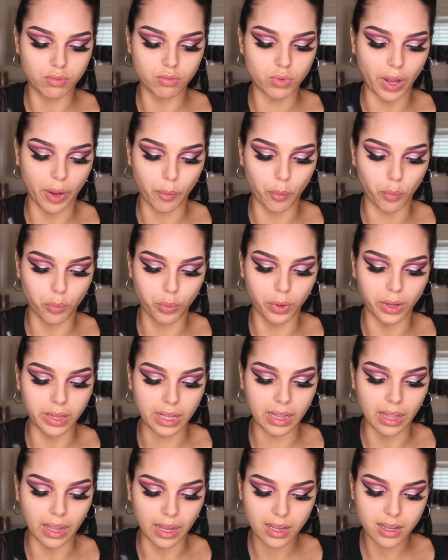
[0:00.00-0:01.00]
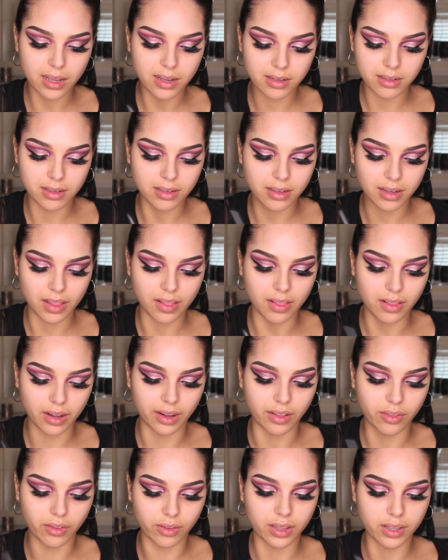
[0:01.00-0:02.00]
get really light and then
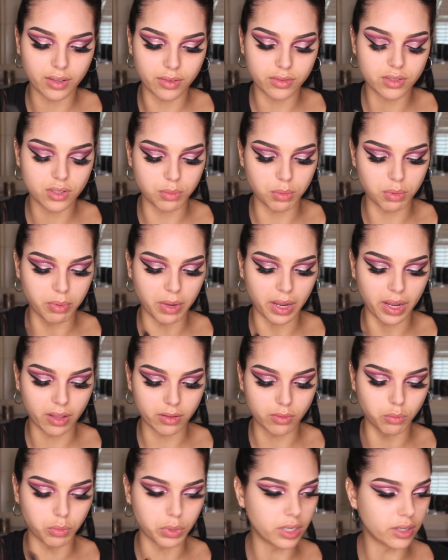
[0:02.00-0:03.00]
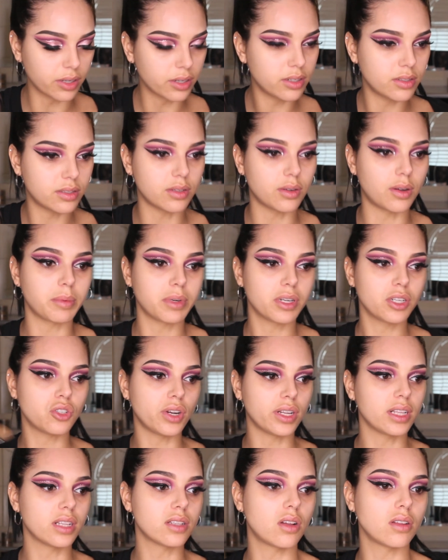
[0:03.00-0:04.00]
I look like super pale and weird. So I'm going to
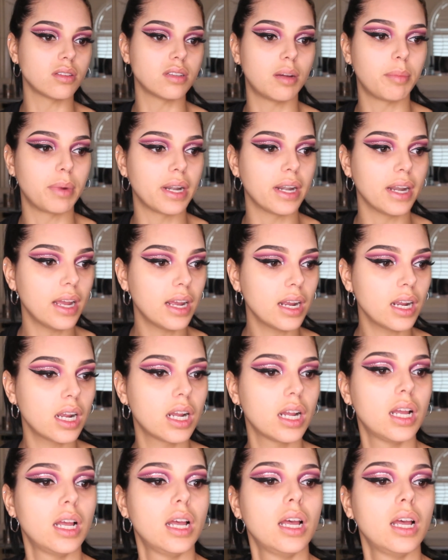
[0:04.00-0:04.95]
drag this all down my neck.